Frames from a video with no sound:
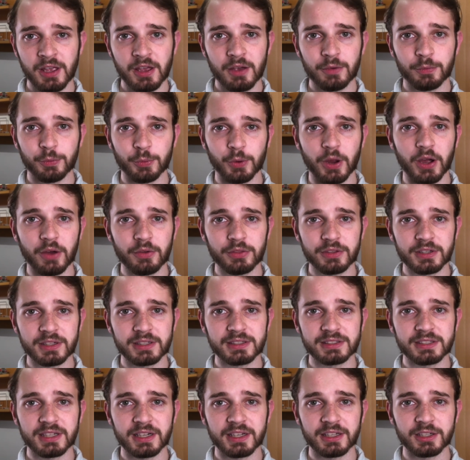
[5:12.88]
throughout the
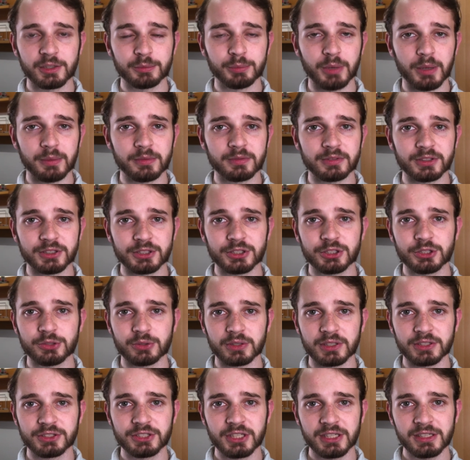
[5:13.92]
entire Bobiverse
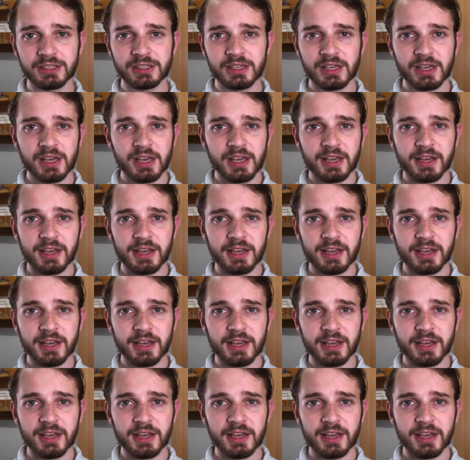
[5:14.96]
trilogy,